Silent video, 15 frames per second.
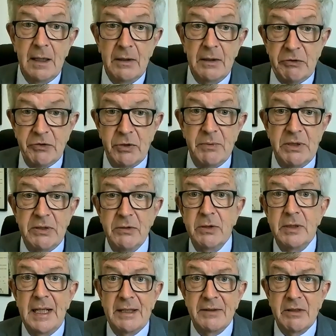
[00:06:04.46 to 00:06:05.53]
I know somebody's
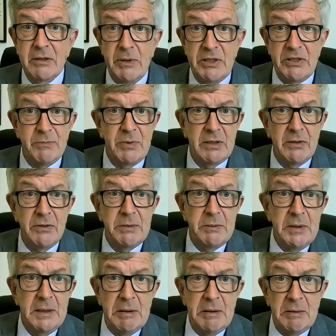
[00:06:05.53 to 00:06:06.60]
looking to ask a question, but I'm going
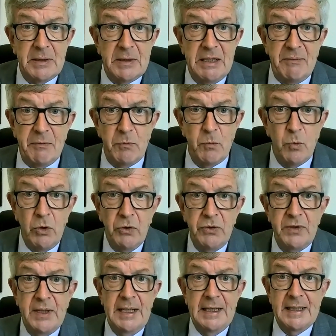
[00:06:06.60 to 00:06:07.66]
to give
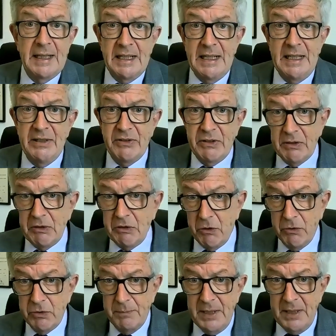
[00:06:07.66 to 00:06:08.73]
one thing that is
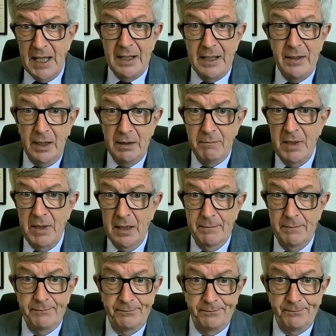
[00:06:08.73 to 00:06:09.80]
going to be a
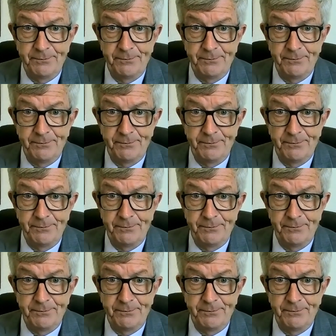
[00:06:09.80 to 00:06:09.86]
nightmare.